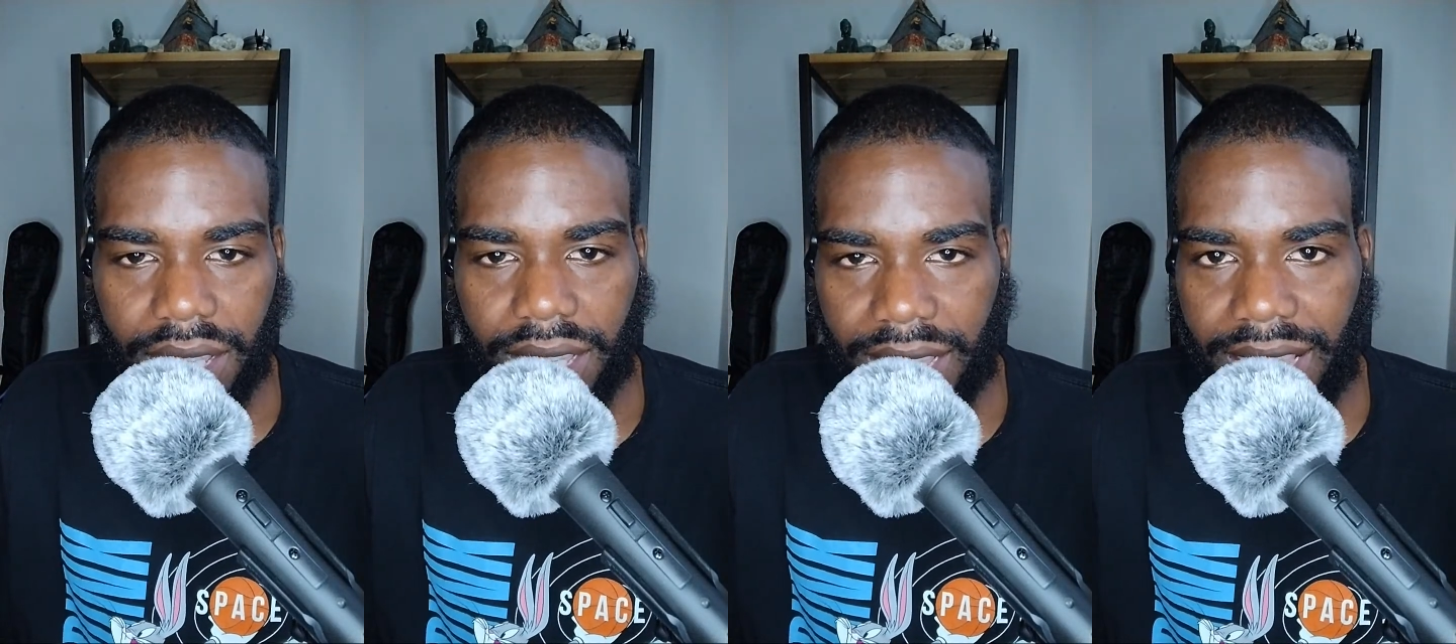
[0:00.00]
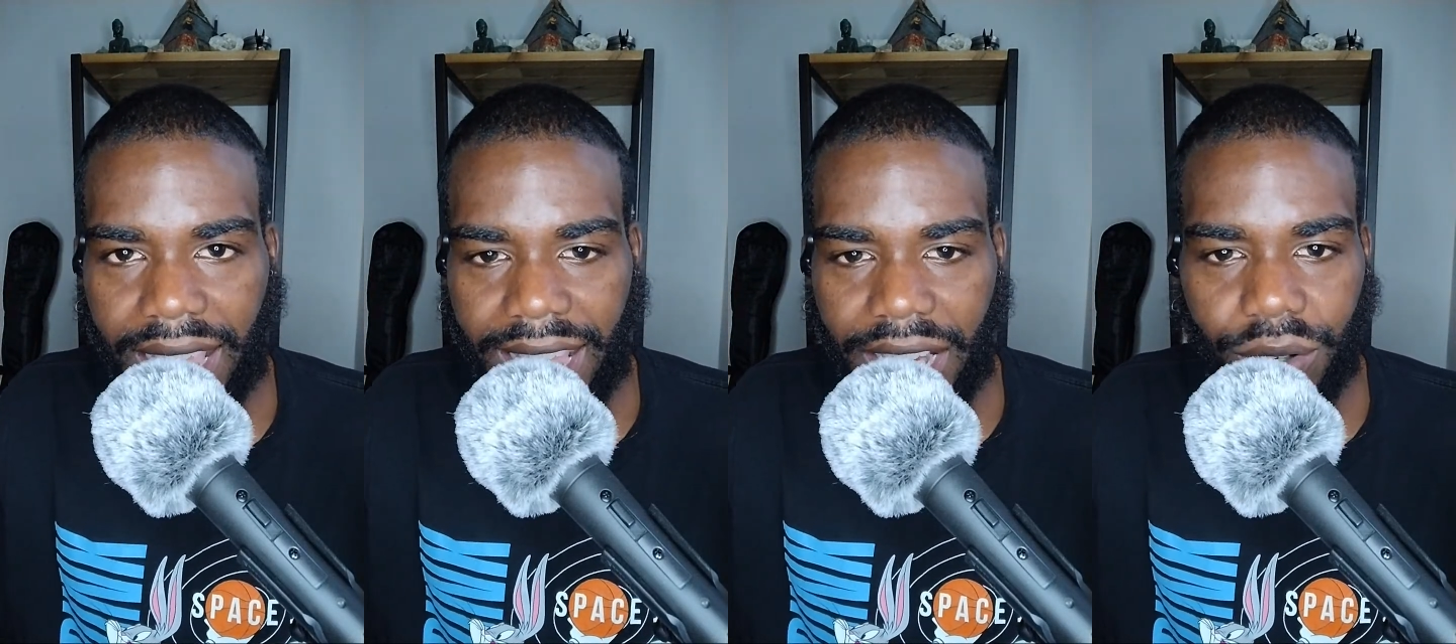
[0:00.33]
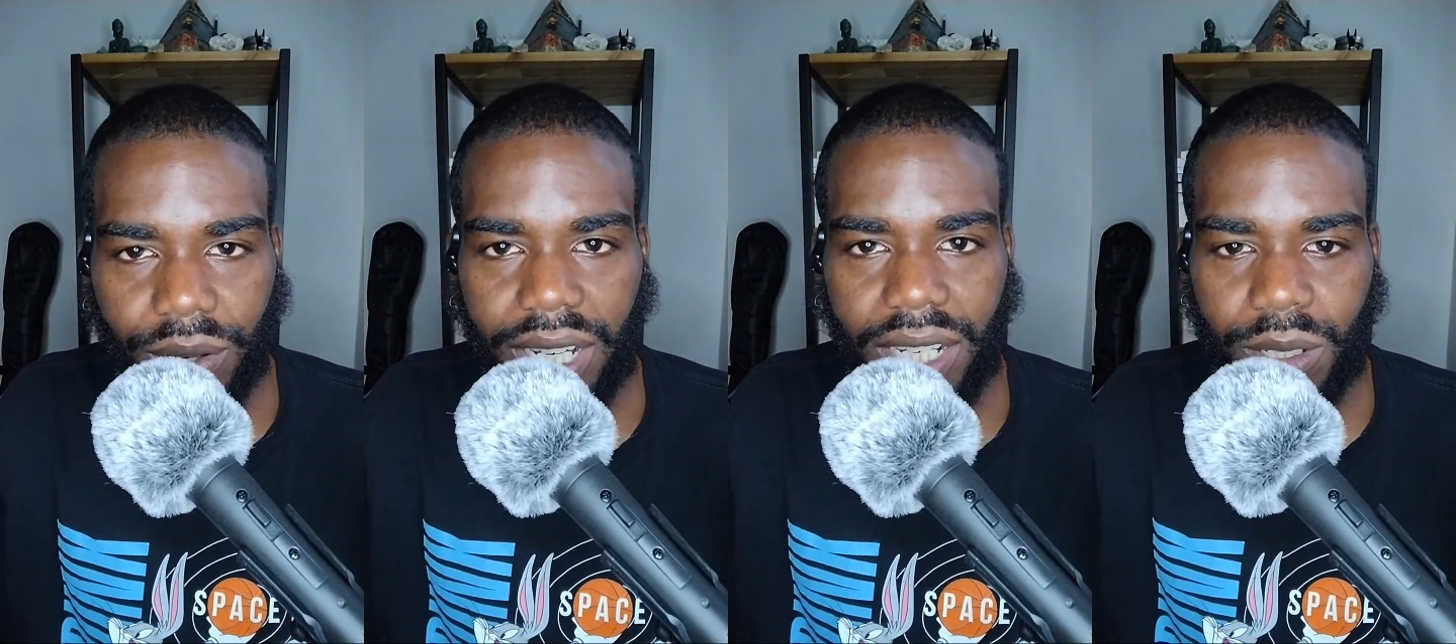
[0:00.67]
and
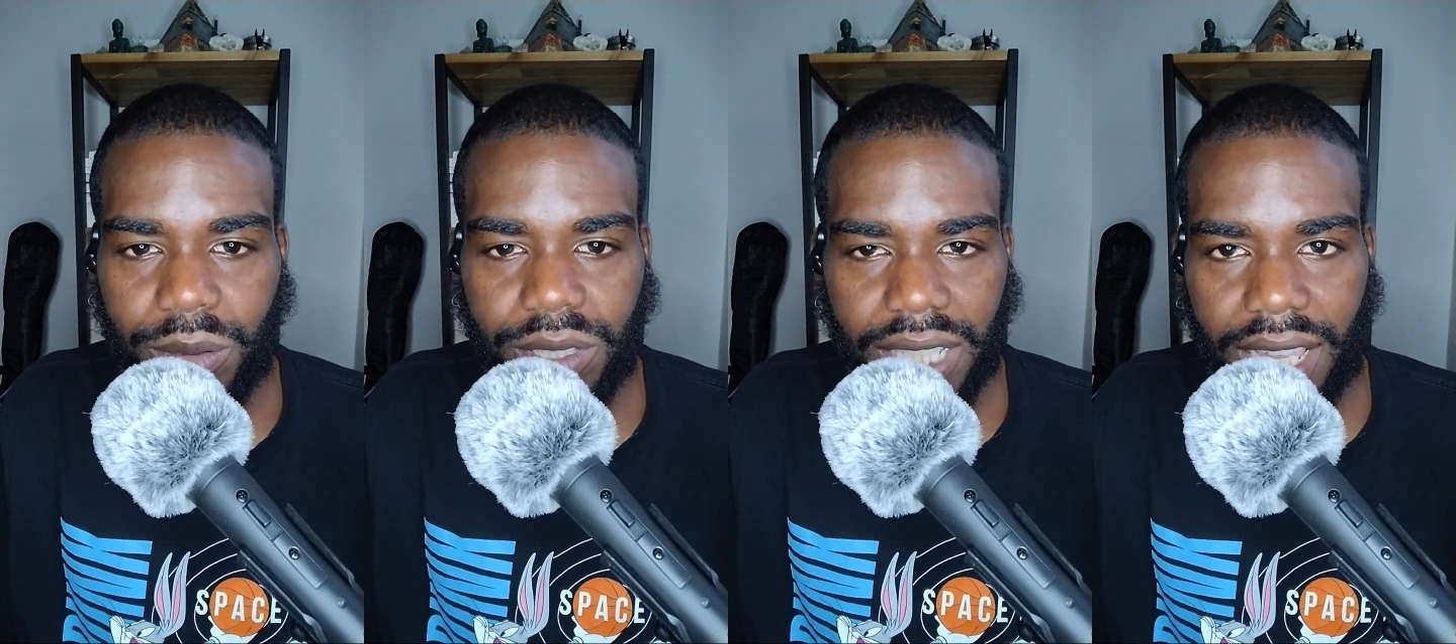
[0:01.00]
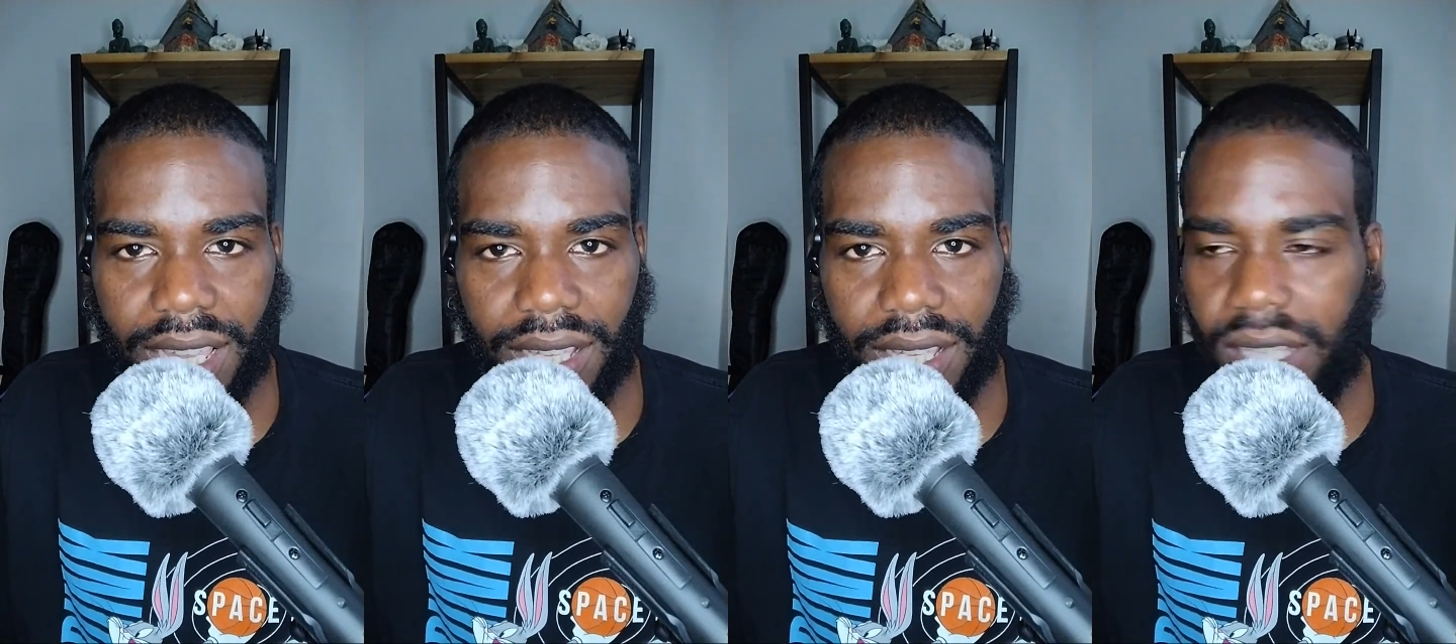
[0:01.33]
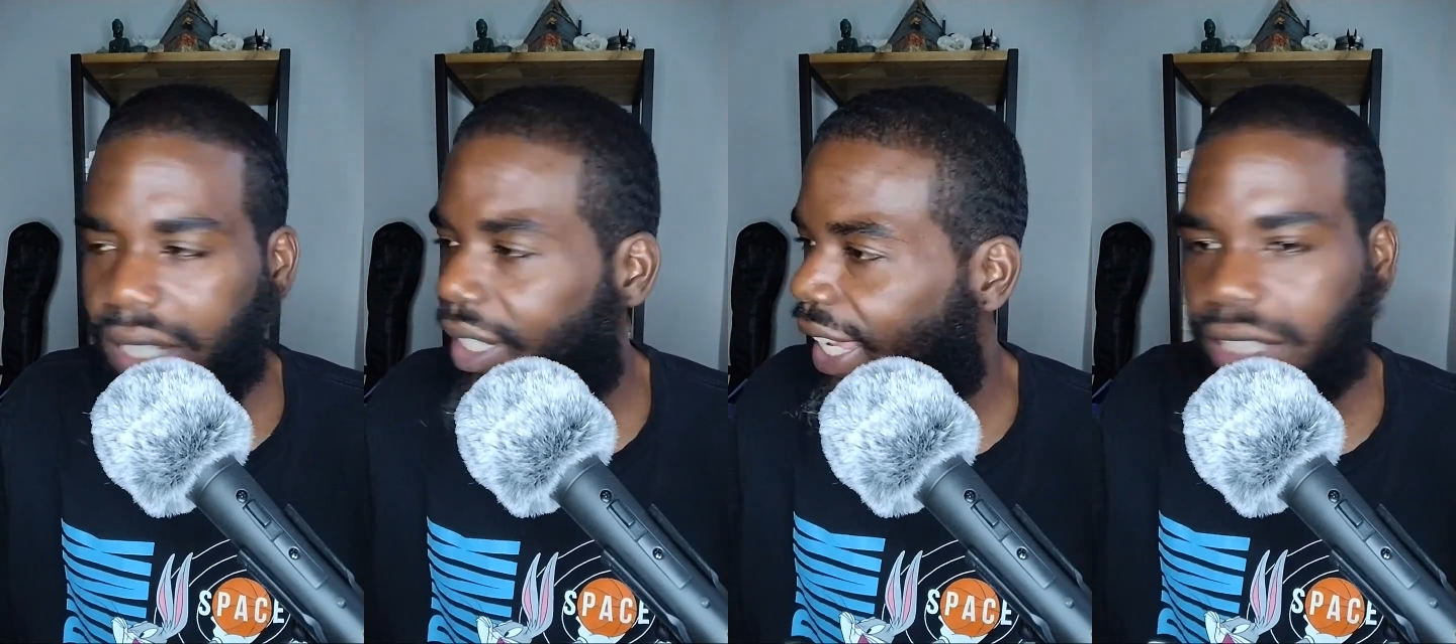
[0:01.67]
angry and upset,
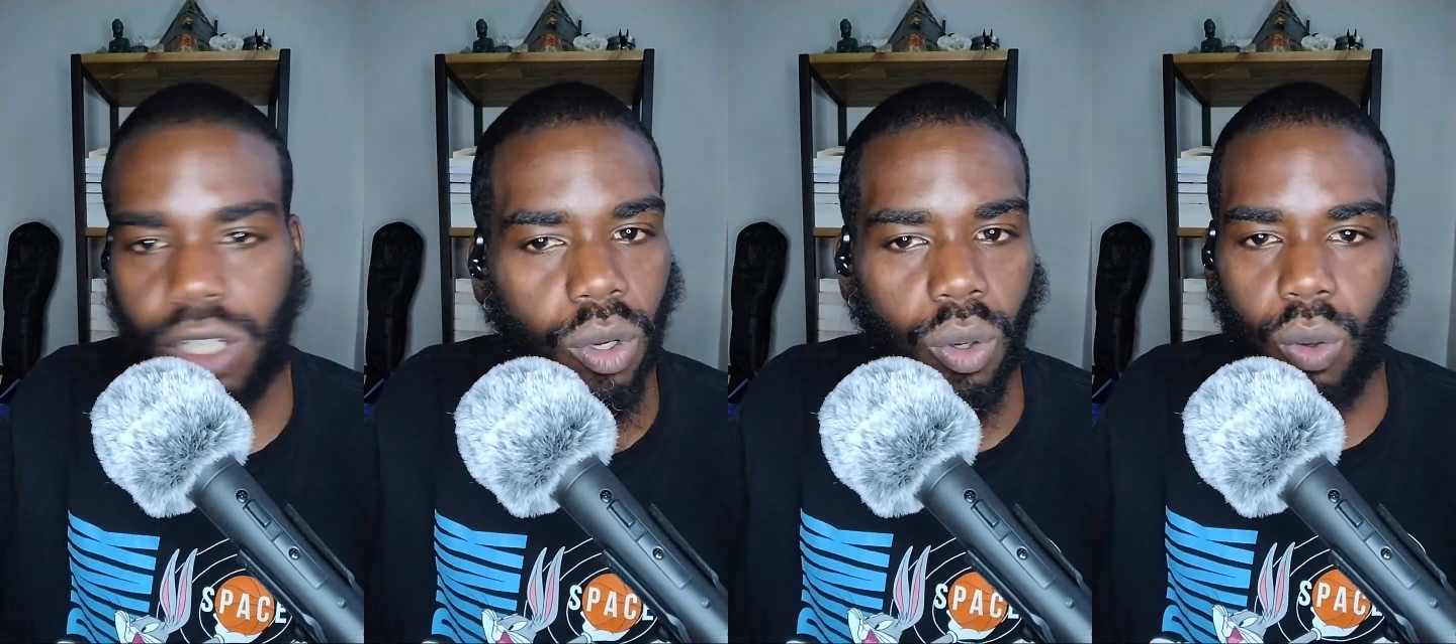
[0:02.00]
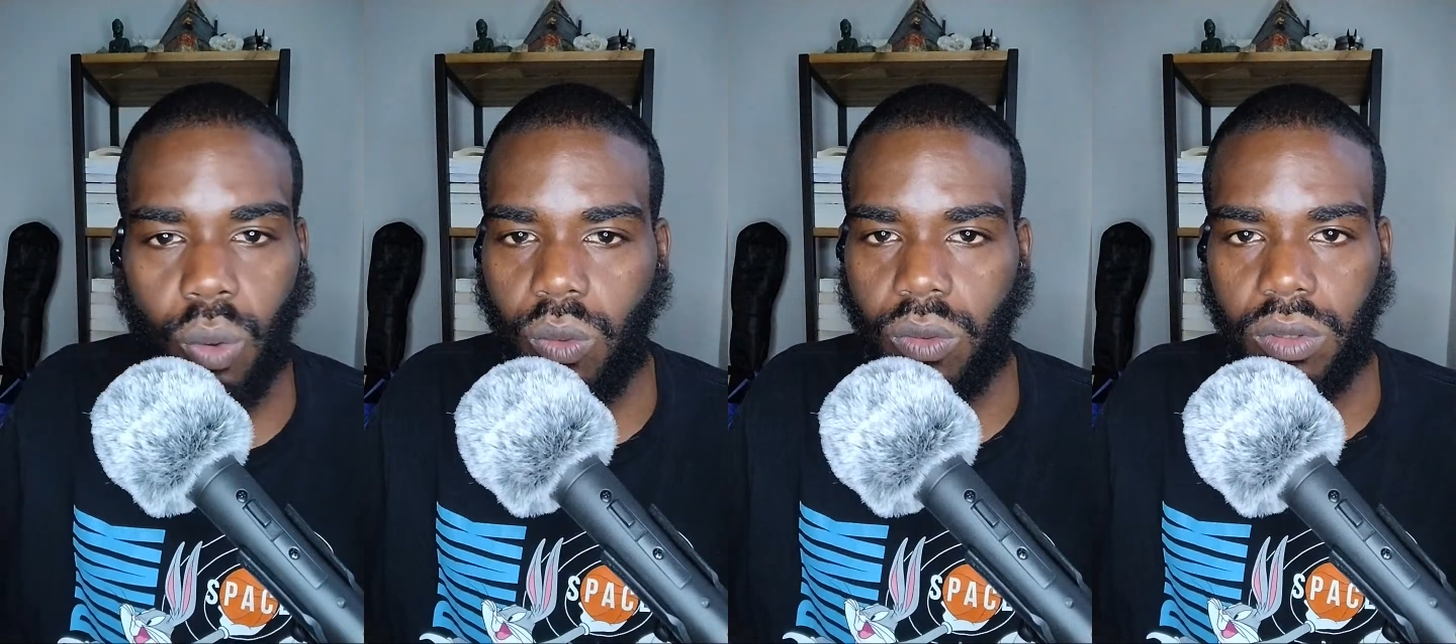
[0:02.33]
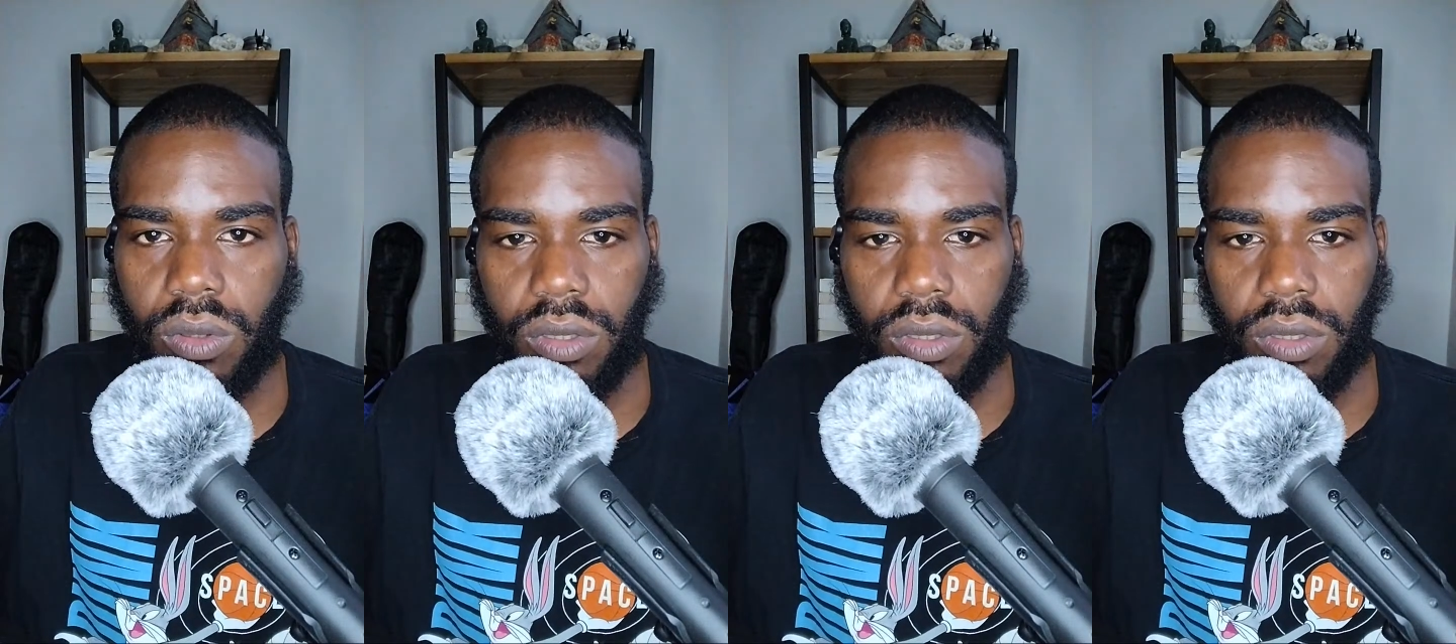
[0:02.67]
that's cool.